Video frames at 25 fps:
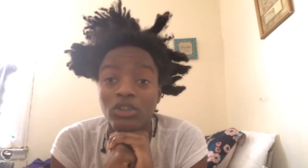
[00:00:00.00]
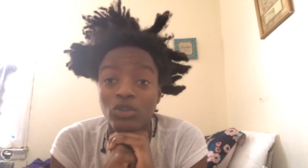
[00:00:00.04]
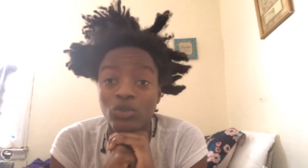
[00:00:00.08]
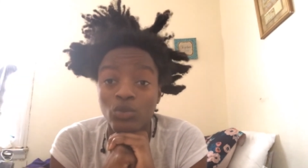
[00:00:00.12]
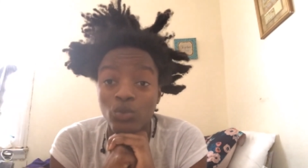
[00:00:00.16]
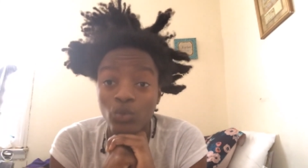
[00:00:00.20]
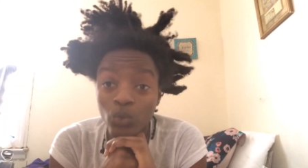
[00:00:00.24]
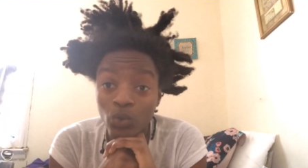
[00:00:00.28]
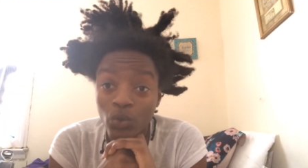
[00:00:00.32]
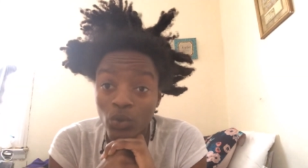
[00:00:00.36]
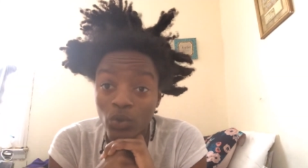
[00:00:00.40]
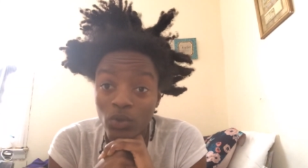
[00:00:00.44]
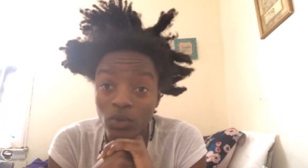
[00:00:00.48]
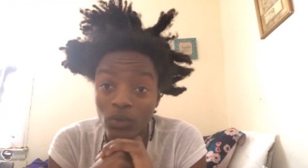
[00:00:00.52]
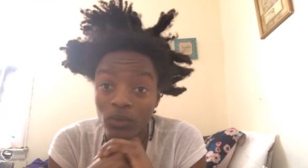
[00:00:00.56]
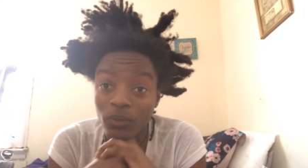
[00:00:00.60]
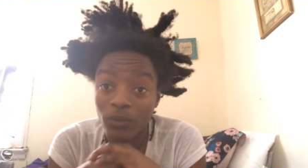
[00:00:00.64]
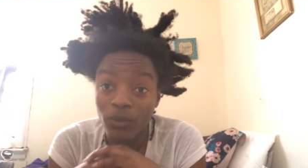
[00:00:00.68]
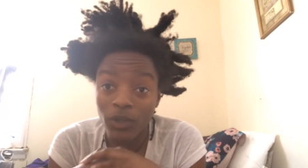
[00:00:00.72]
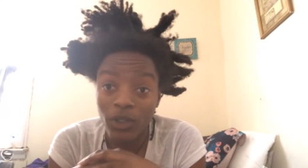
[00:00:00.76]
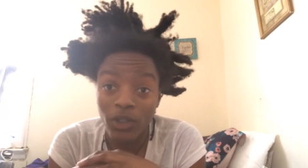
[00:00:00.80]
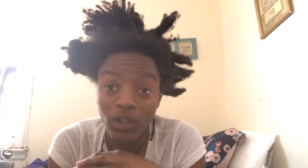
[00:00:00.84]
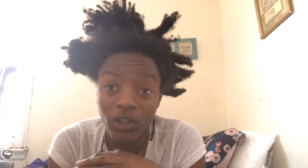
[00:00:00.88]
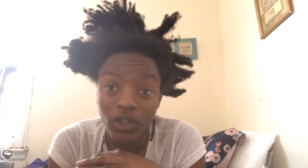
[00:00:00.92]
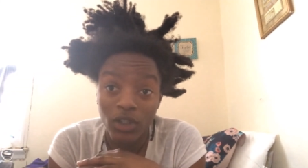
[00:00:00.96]
tool,
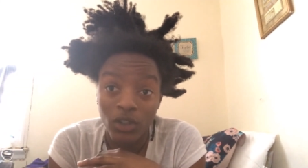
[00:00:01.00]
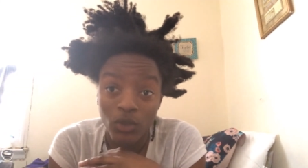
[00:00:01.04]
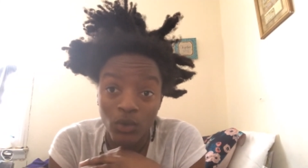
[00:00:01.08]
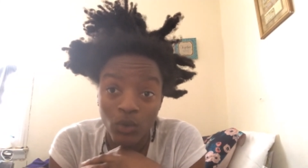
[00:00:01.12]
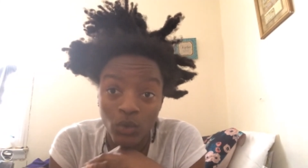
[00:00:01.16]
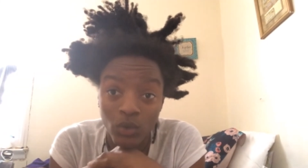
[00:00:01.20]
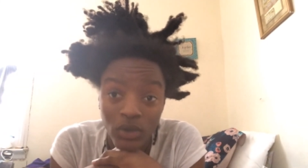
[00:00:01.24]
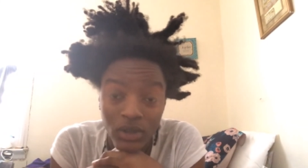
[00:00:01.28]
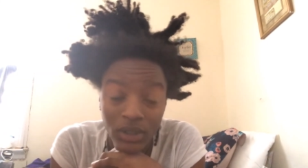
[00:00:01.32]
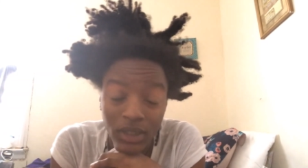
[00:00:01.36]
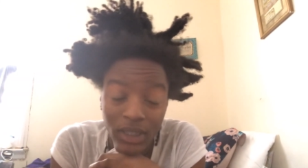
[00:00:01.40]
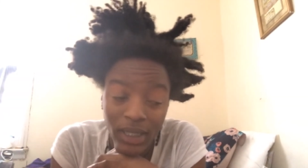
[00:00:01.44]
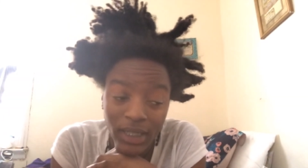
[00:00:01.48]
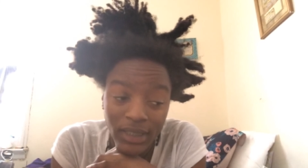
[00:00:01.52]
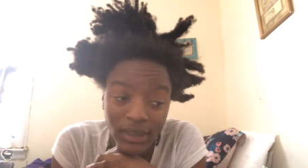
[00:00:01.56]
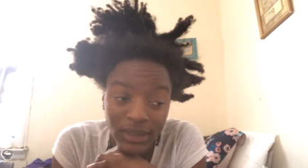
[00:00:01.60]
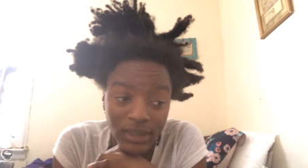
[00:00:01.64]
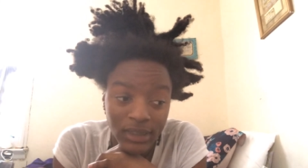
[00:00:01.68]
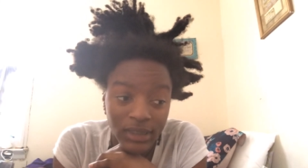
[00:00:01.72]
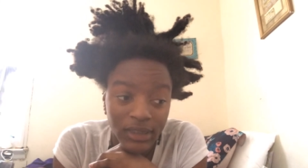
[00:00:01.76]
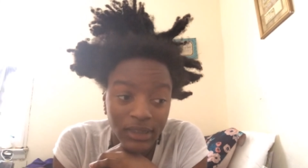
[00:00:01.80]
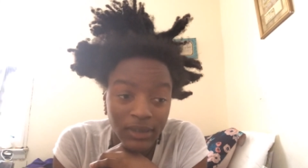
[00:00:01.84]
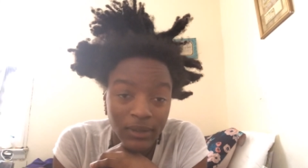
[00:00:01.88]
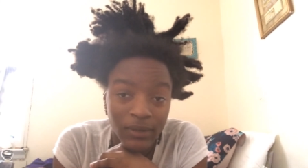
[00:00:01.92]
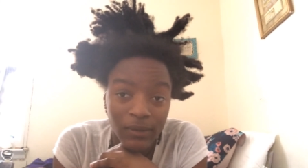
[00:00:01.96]
or you could use it as
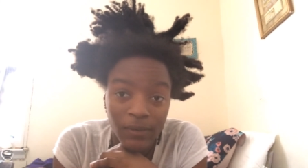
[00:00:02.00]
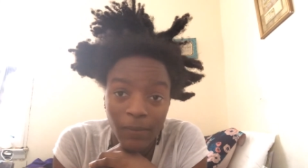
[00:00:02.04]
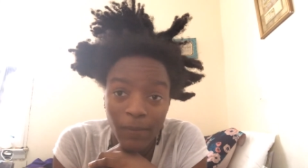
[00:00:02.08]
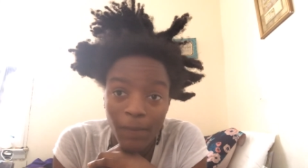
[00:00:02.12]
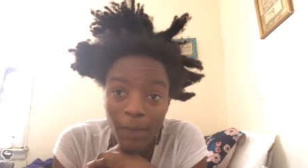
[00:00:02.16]
a,